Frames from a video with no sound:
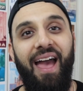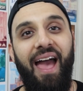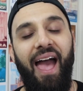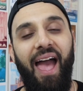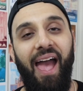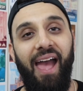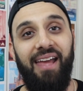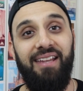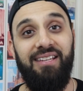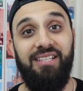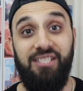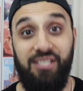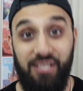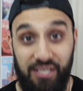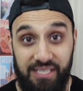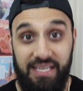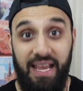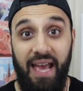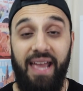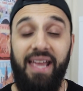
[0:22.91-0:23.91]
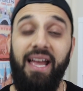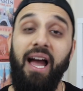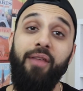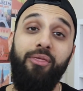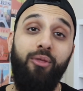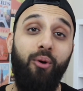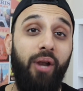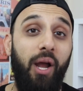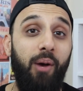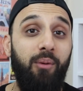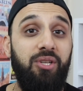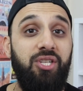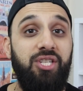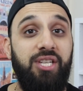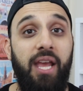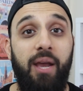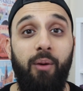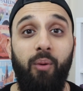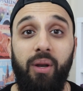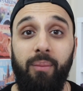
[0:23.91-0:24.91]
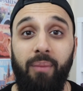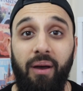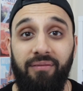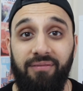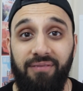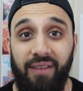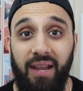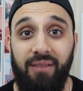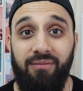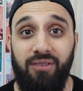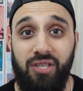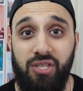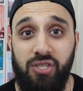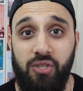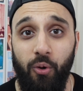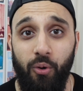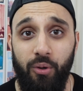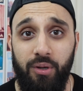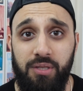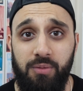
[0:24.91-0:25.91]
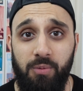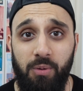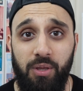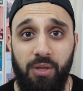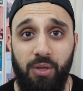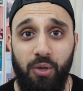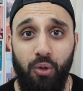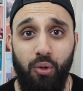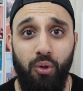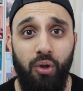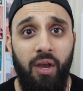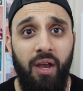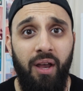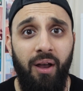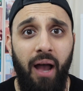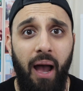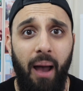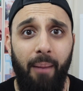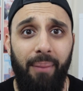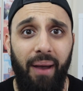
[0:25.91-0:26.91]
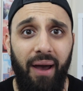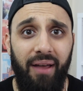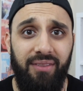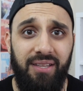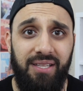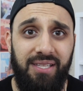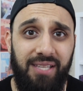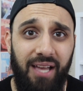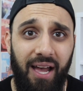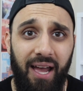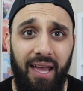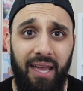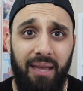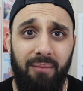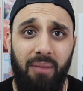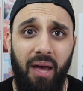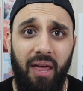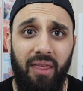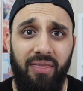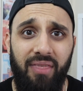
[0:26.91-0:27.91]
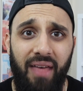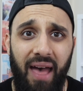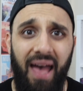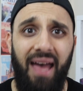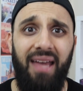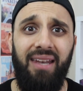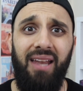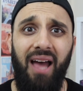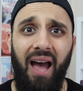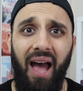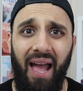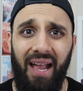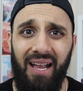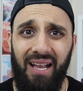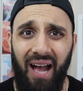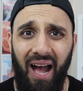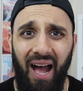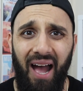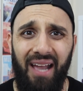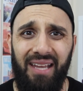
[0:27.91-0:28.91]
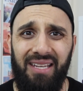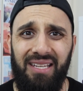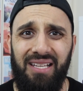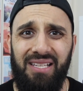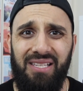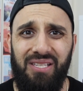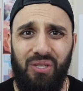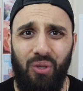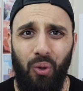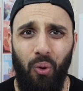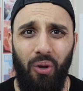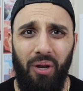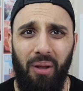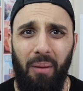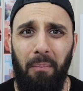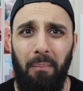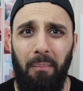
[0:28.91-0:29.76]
and today I thought I would share one of my favorite stories with you about the time that I kinda, sorta,